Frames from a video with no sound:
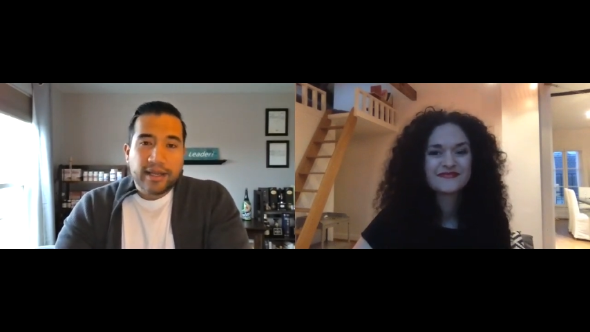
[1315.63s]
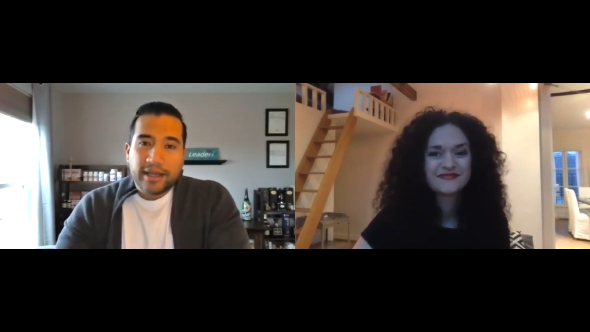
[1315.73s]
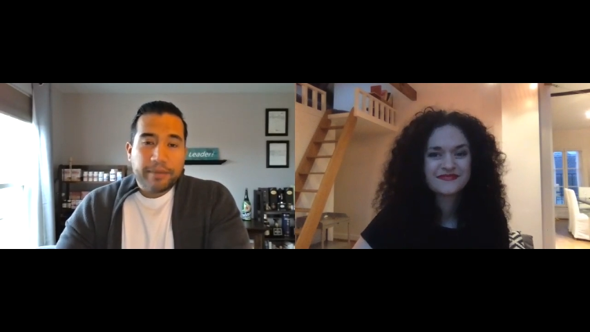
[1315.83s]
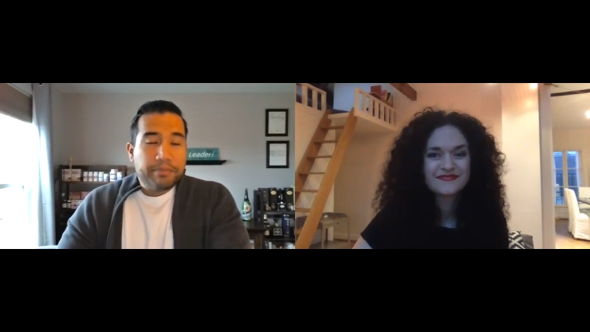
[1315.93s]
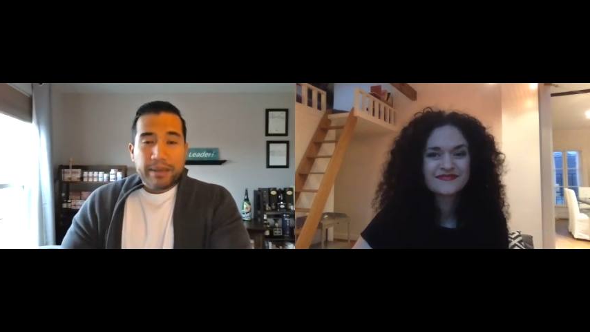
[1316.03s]

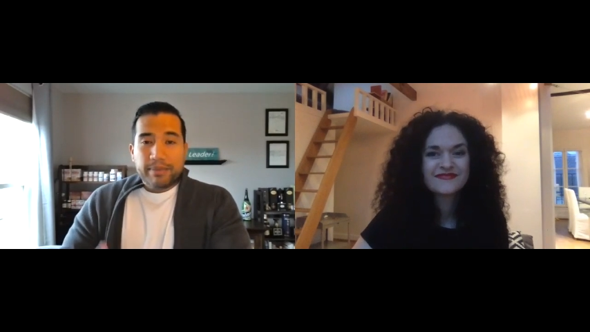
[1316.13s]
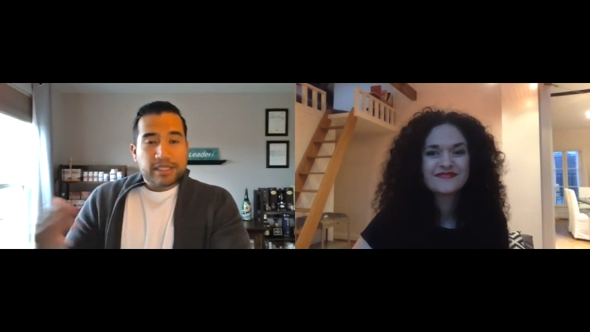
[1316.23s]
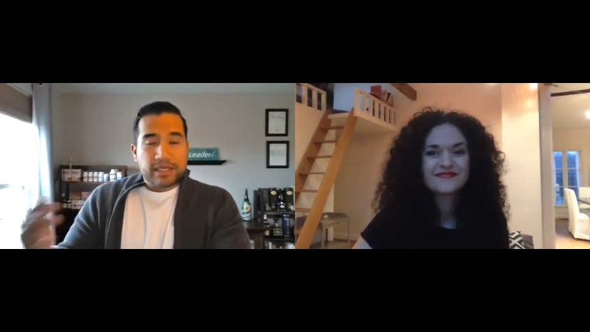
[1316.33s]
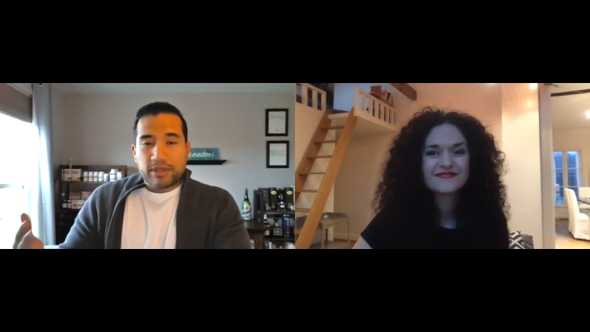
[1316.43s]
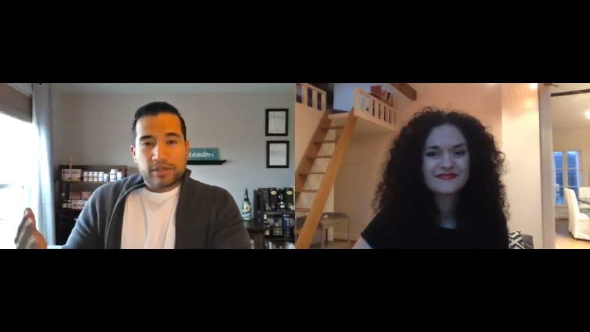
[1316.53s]
Speaker 1: and maybe
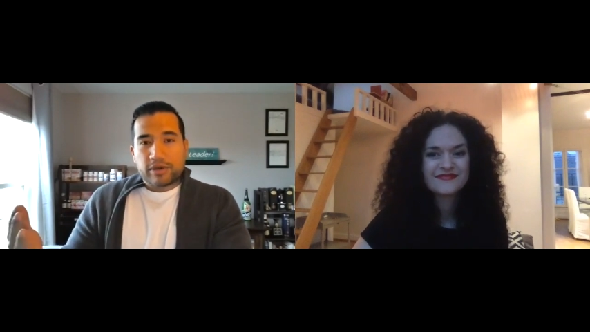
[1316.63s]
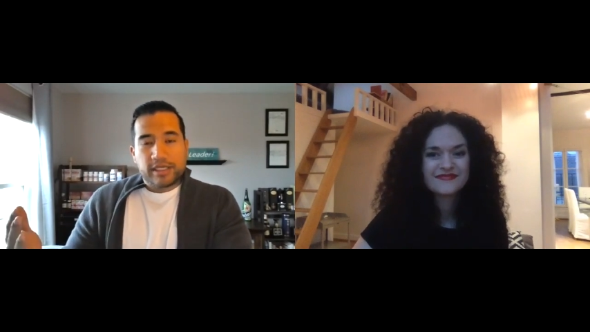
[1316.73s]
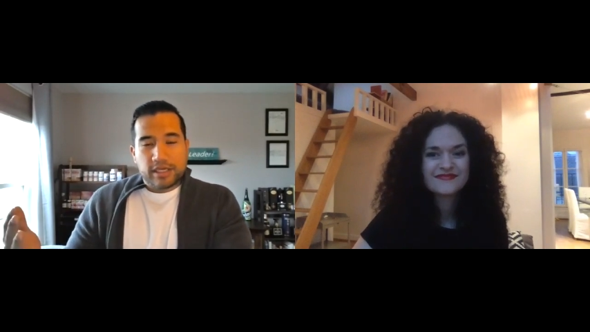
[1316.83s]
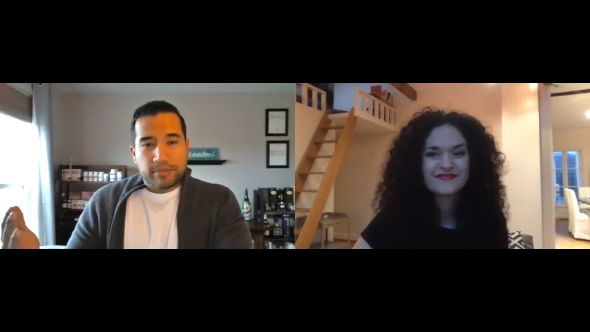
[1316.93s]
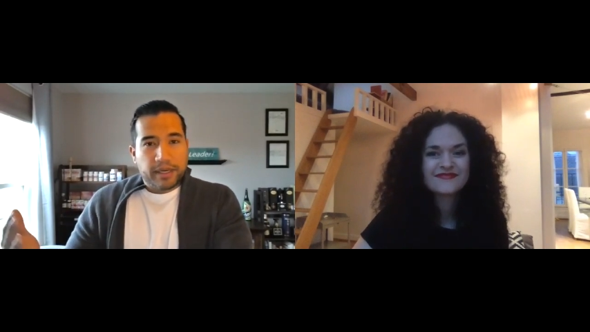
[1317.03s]
some of those
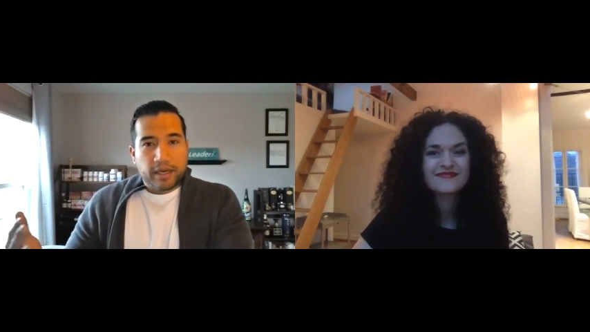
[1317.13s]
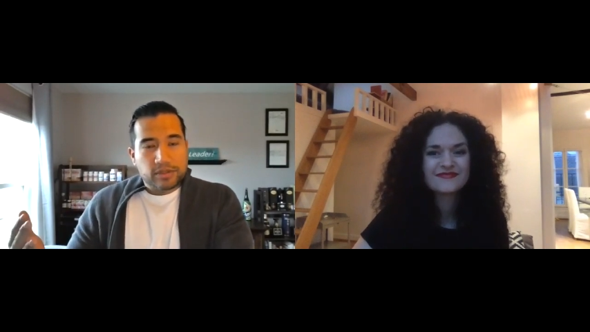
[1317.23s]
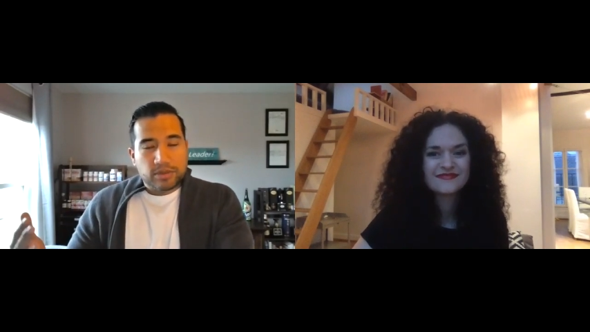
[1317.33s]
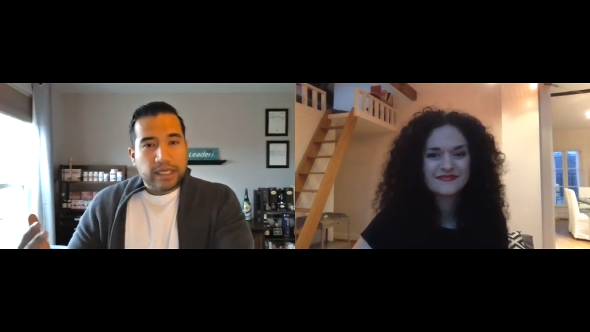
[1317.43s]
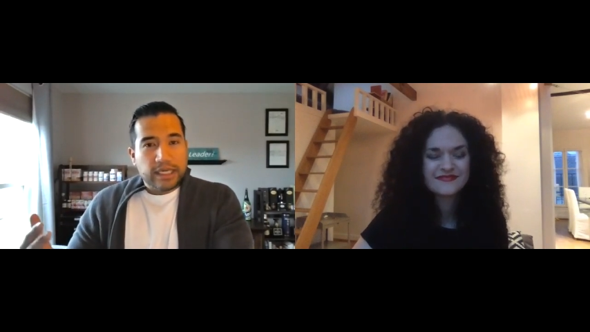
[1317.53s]
crazy opinions
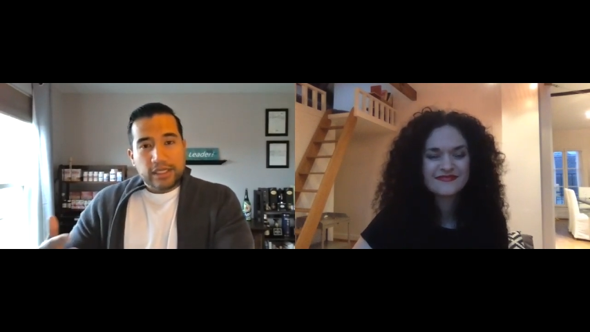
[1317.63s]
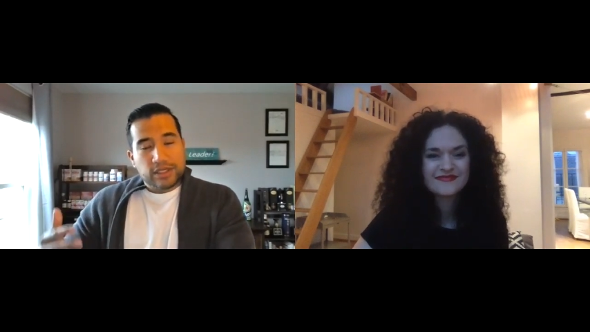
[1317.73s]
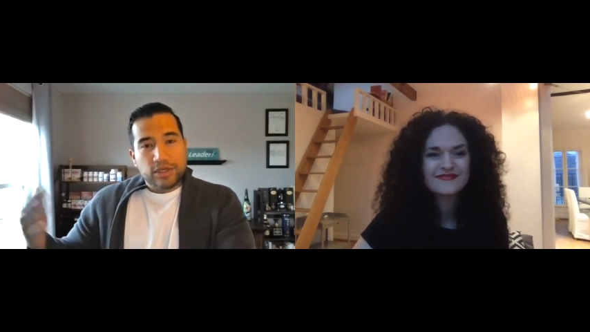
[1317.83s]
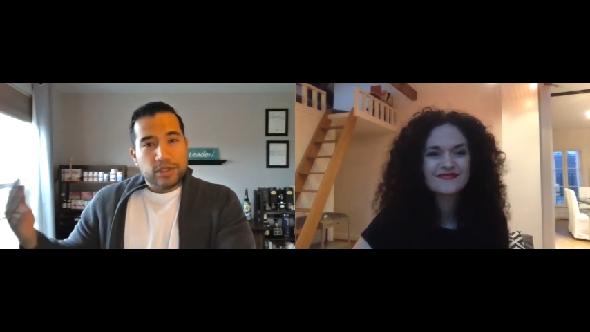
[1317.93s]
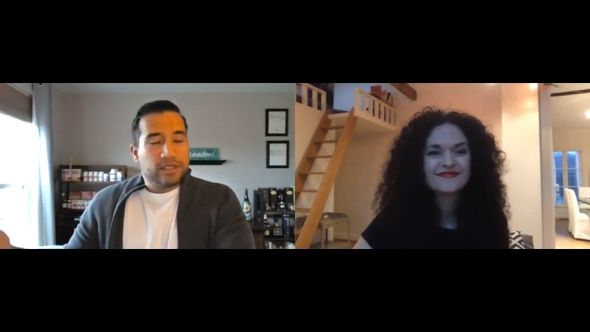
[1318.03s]
will lead to
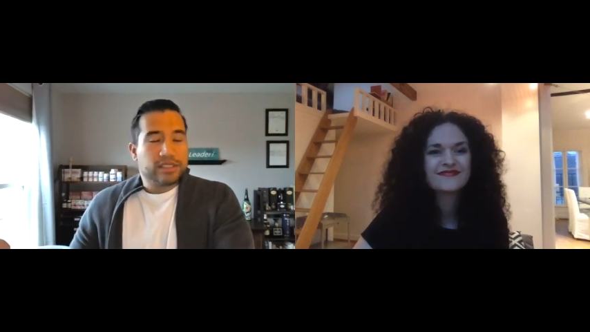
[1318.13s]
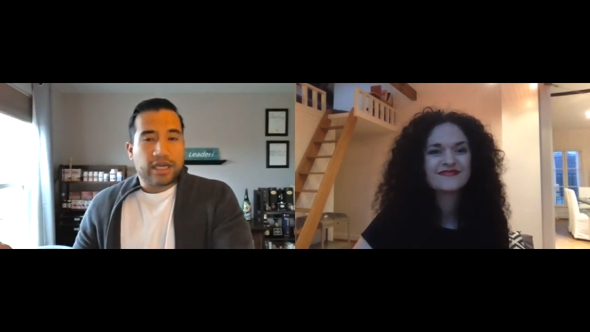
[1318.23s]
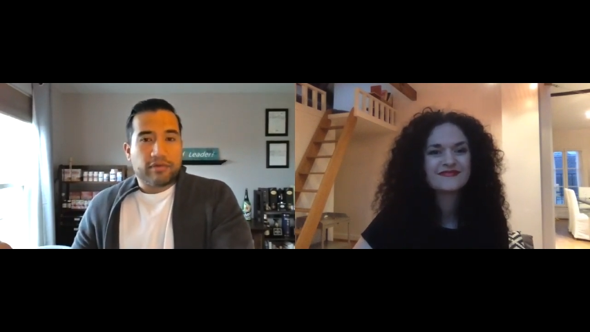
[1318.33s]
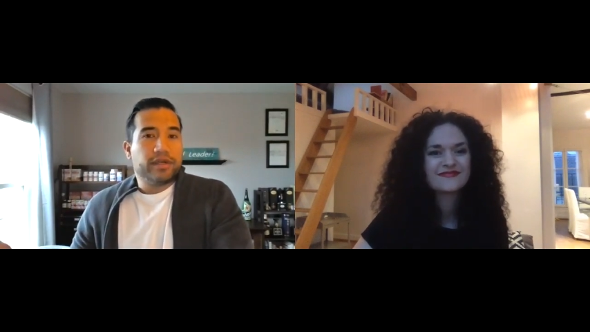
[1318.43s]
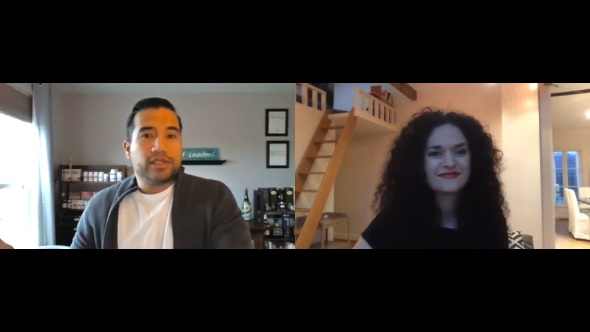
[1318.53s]
new
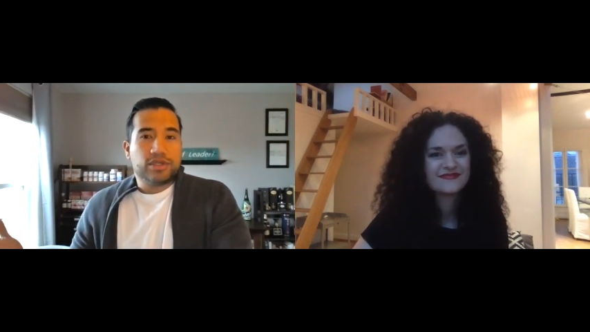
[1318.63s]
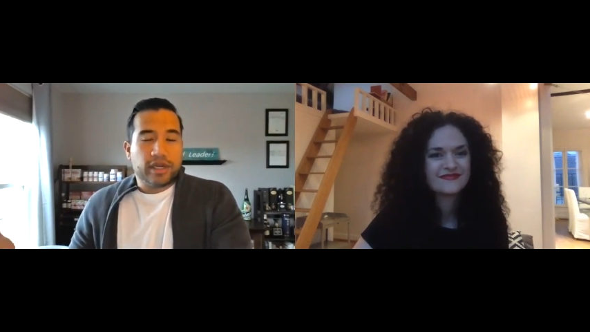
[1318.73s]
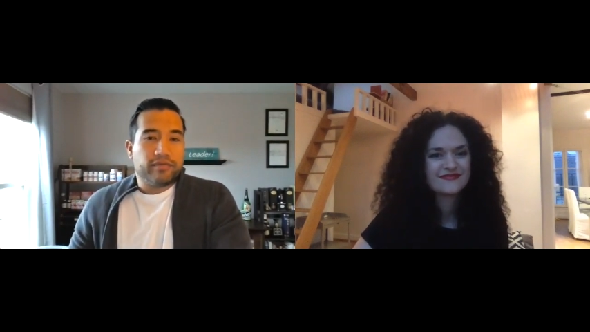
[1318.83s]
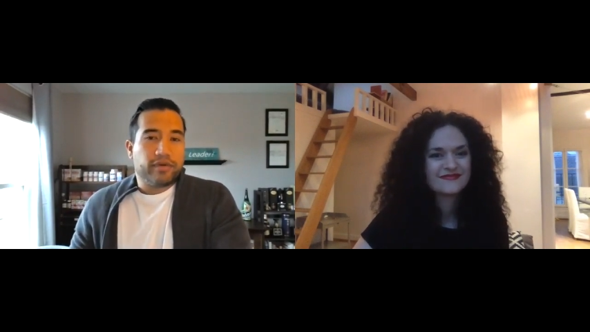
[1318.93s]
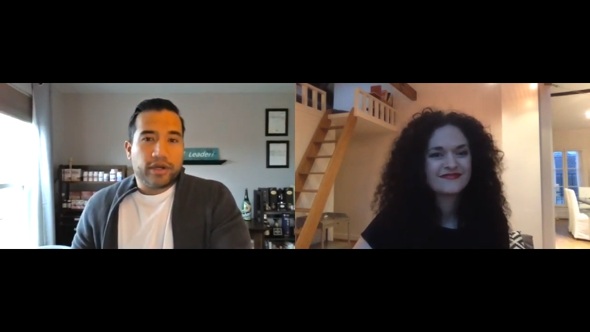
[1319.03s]
discoveries you
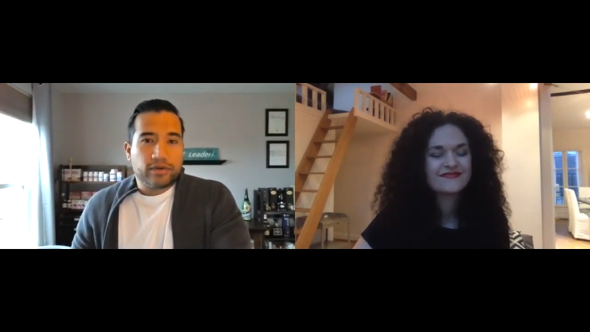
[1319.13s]
never know